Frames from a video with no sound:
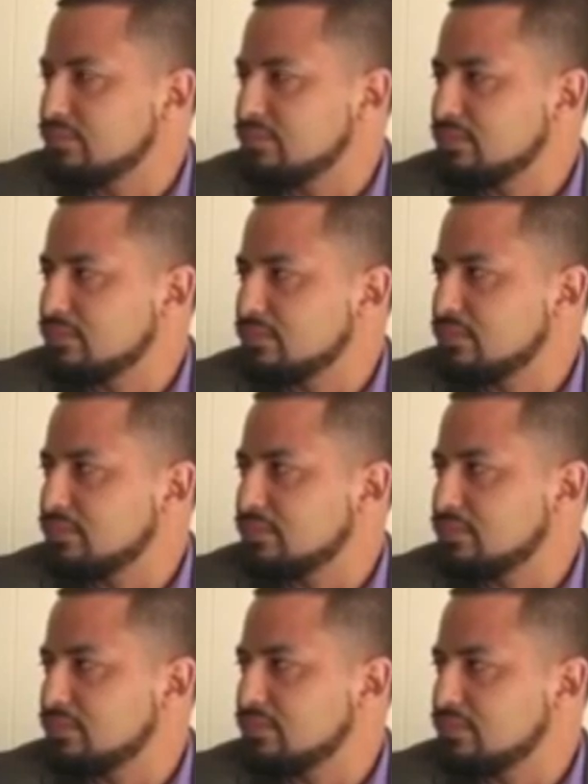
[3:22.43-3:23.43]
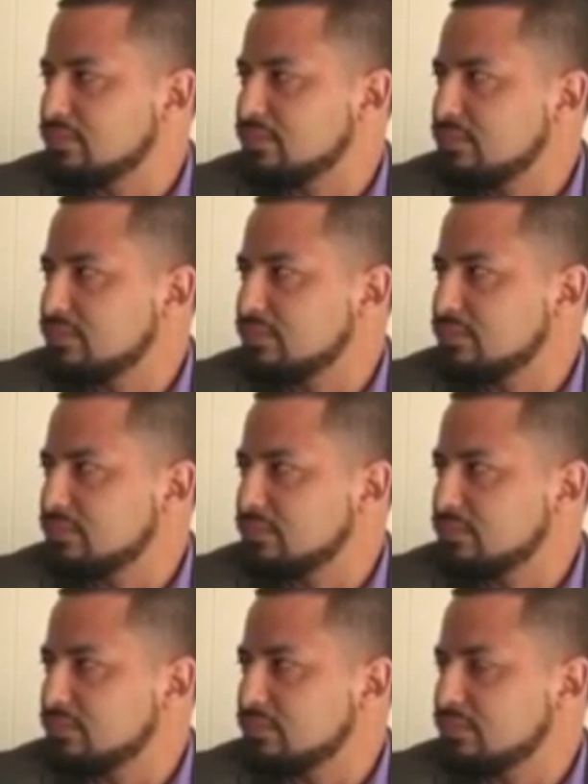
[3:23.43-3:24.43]

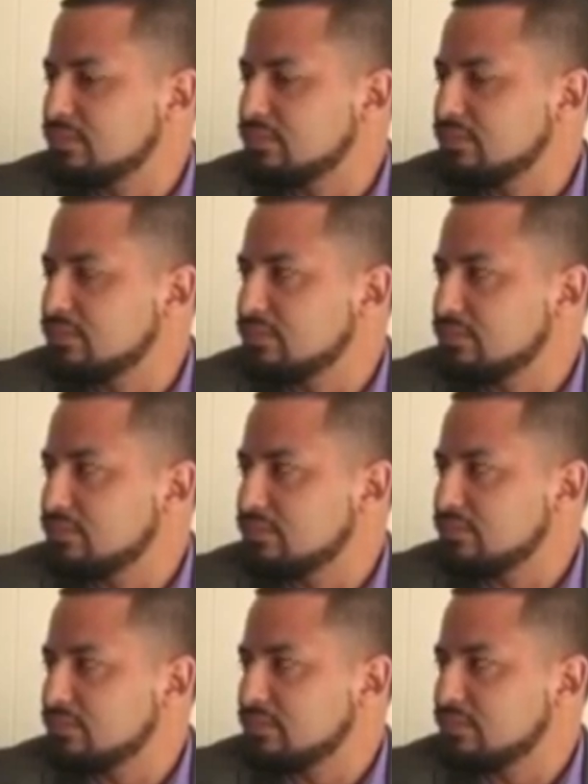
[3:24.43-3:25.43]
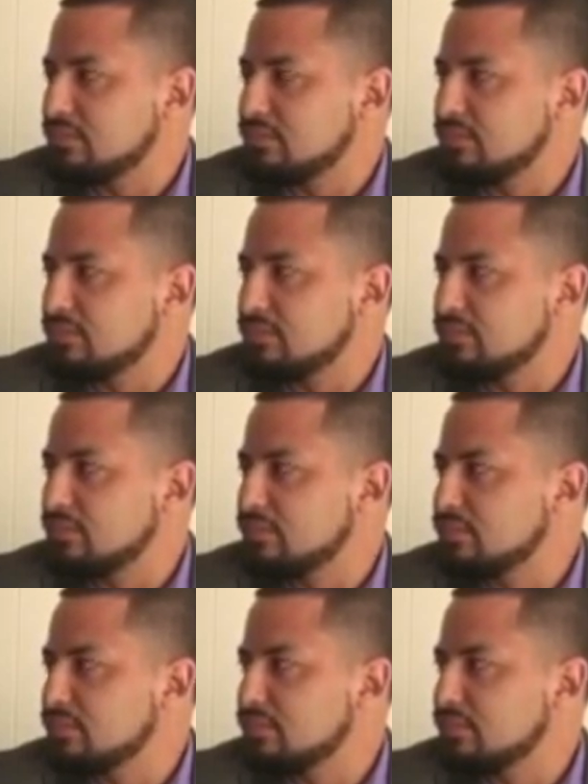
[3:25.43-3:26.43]

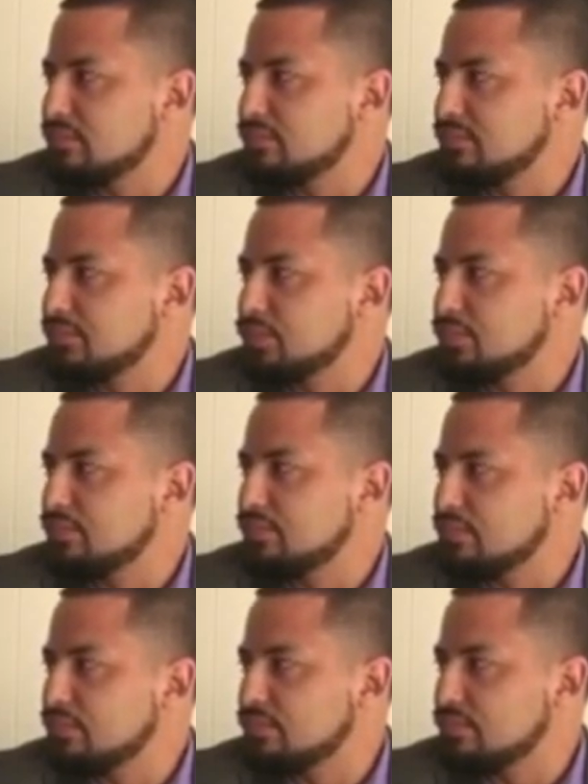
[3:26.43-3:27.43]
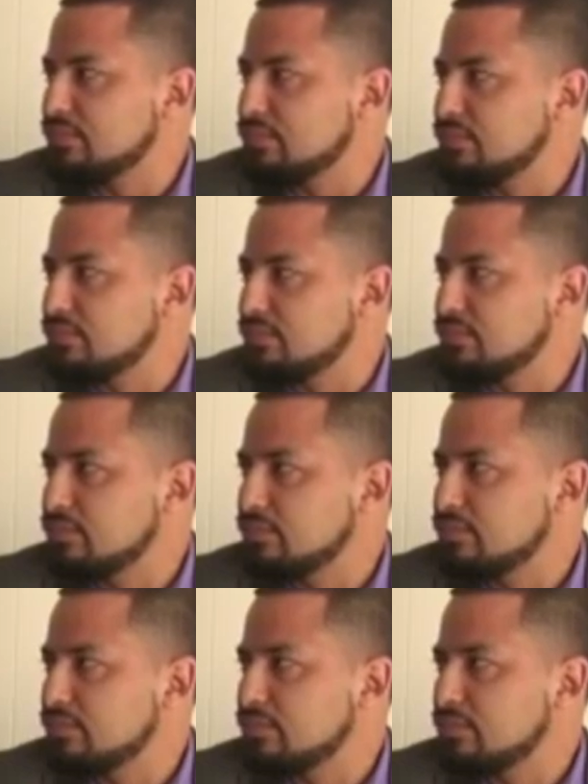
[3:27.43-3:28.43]

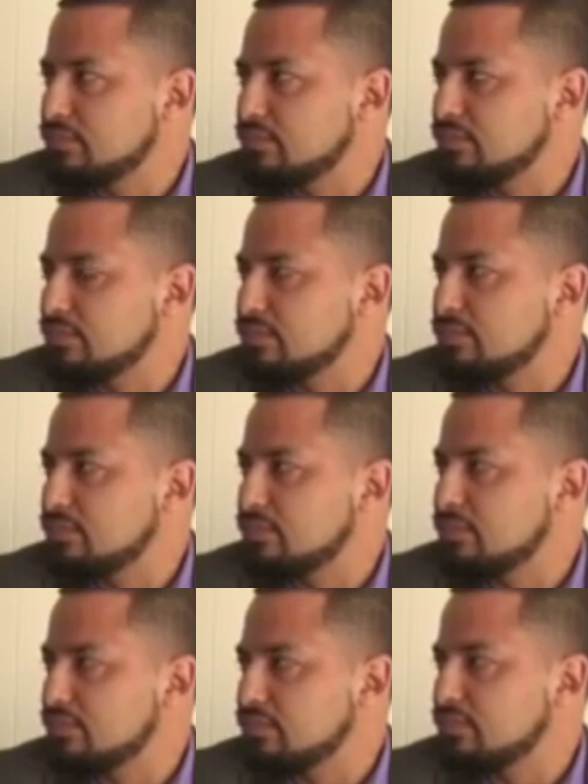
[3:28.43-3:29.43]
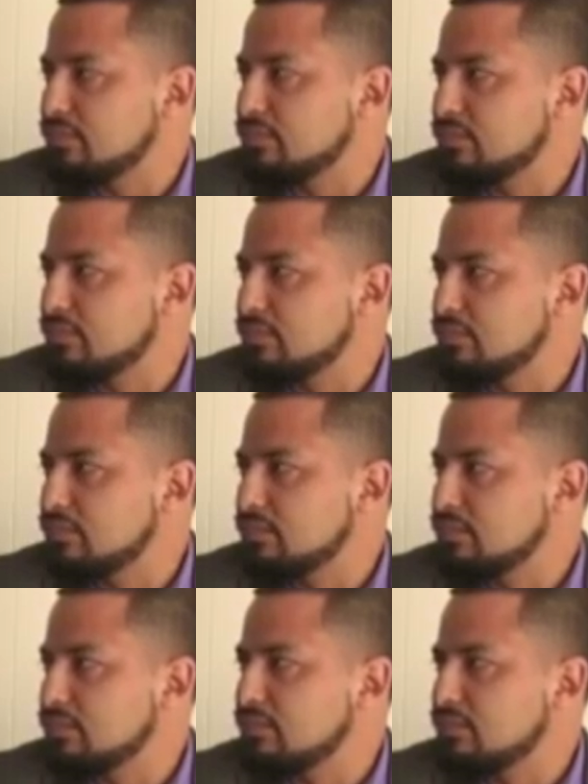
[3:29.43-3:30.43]
The person shown says nothing.